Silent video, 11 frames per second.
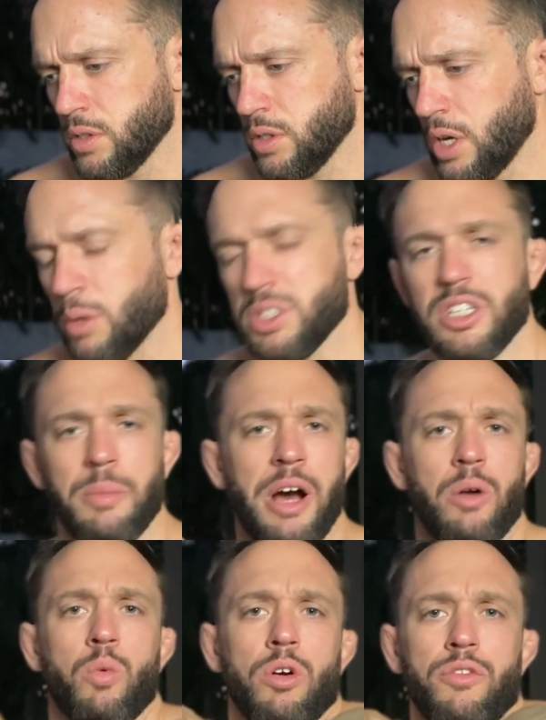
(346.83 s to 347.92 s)
I was in the
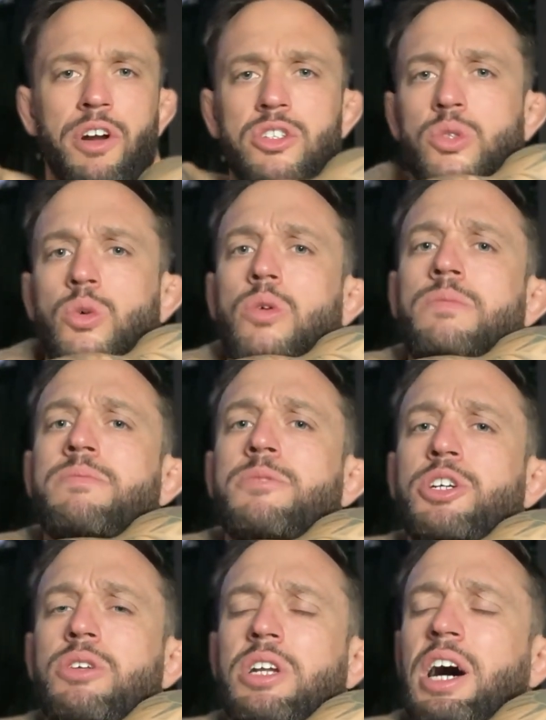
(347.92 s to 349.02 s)
mountain warfare school.
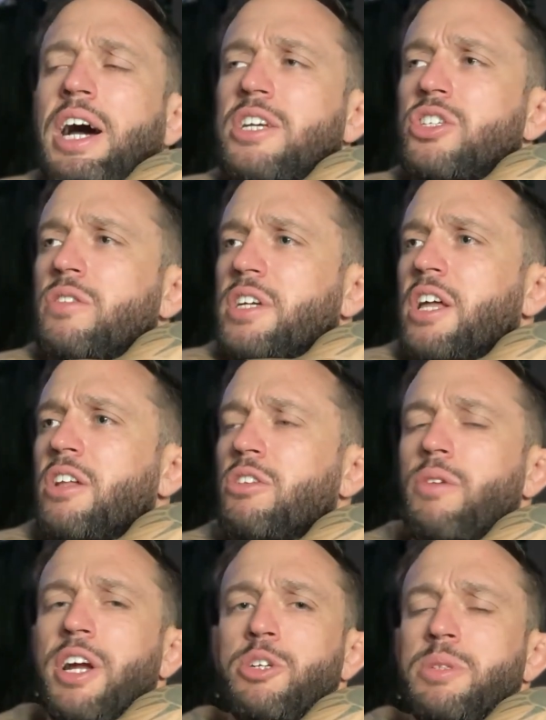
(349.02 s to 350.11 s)
Coon and I served together in the
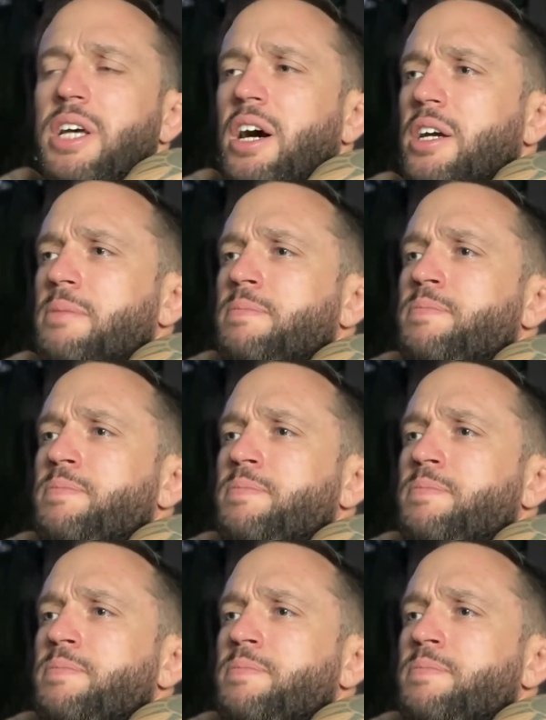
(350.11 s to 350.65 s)
Ranger Battalion.